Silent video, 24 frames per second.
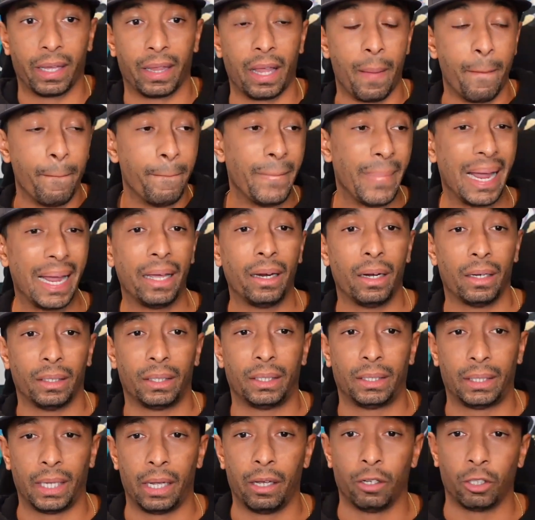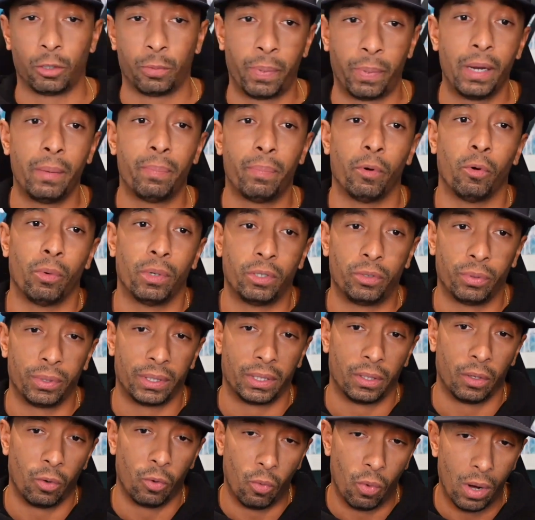that made us salespeople, which was
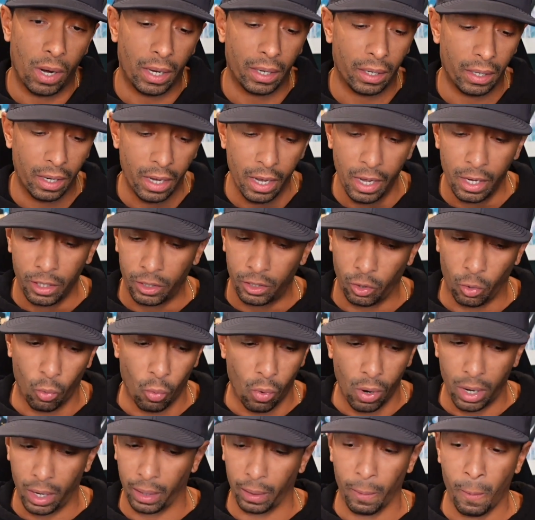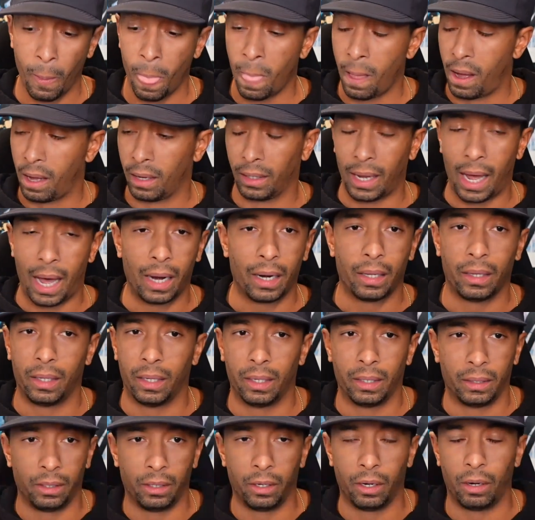the one-to-one. A lot of
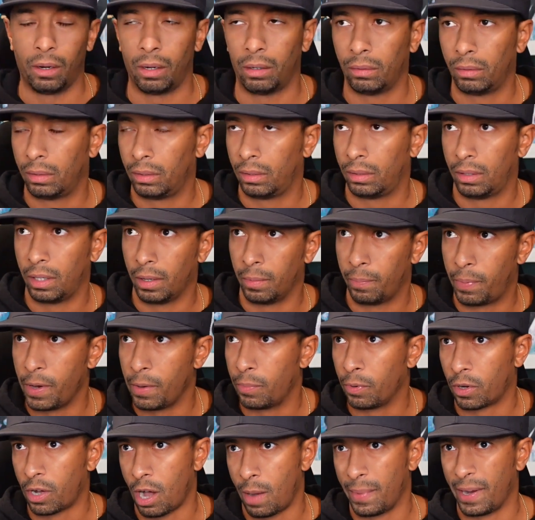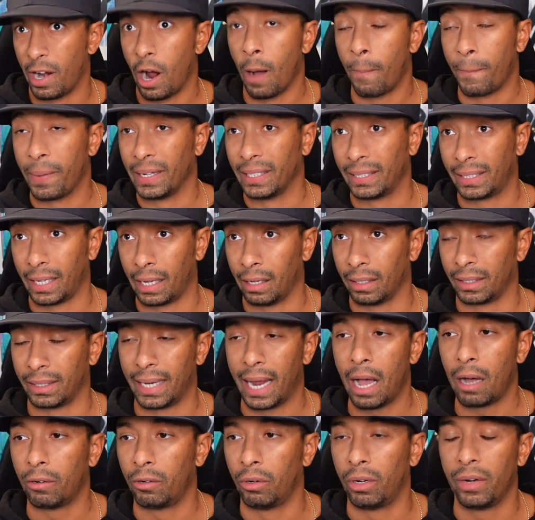the people coming up in sales
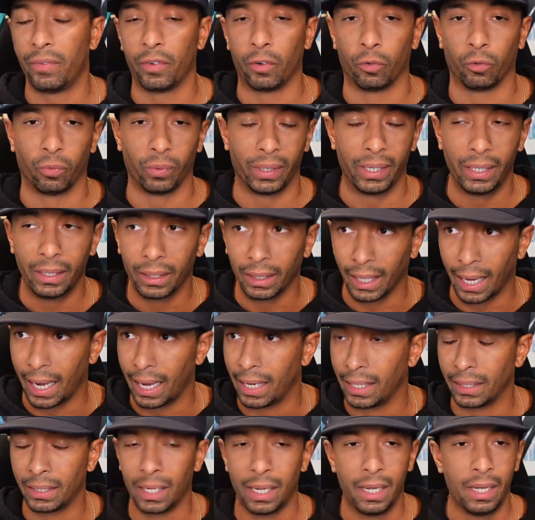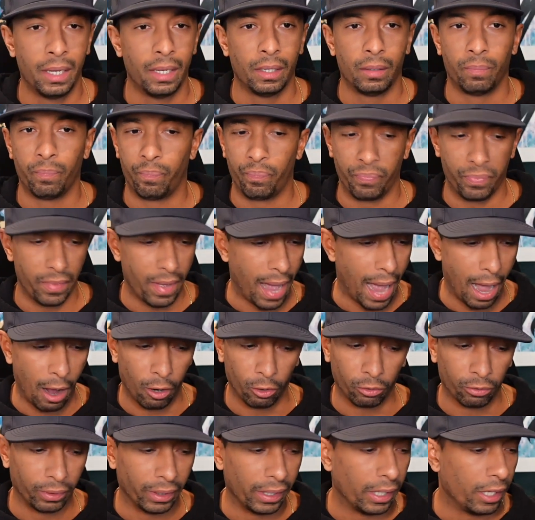now don't even realize
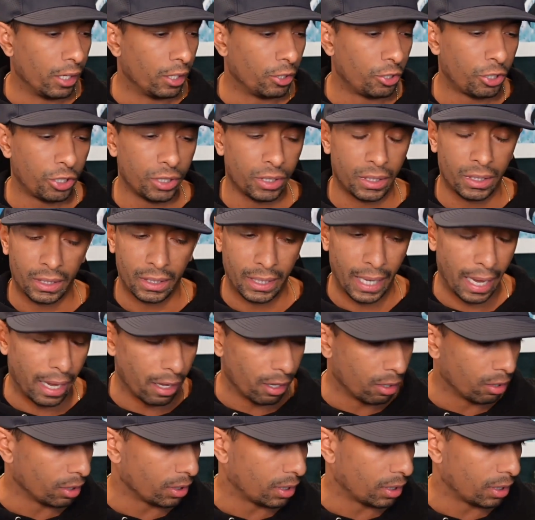Outreach, Sales